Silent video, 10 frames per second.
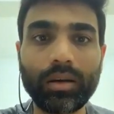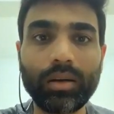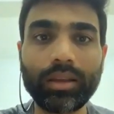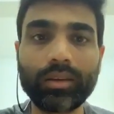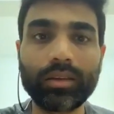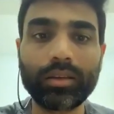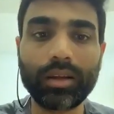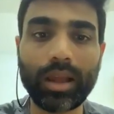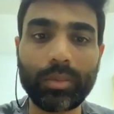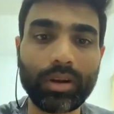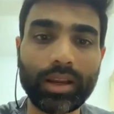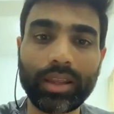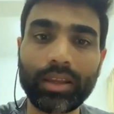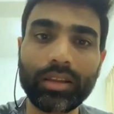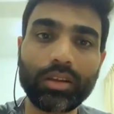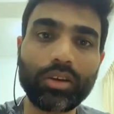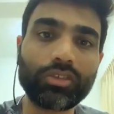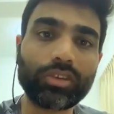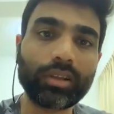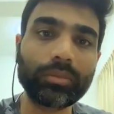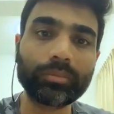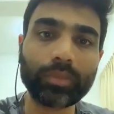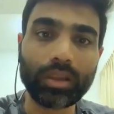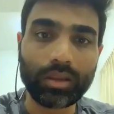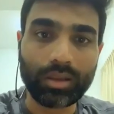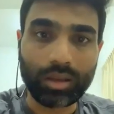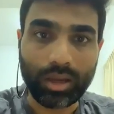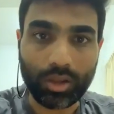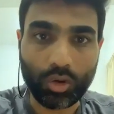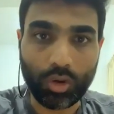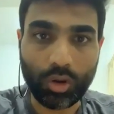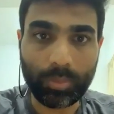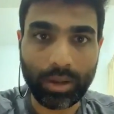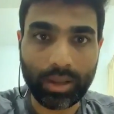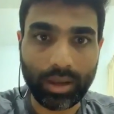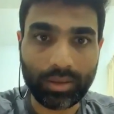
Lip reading: All right. I'm not getting any other question. I hope I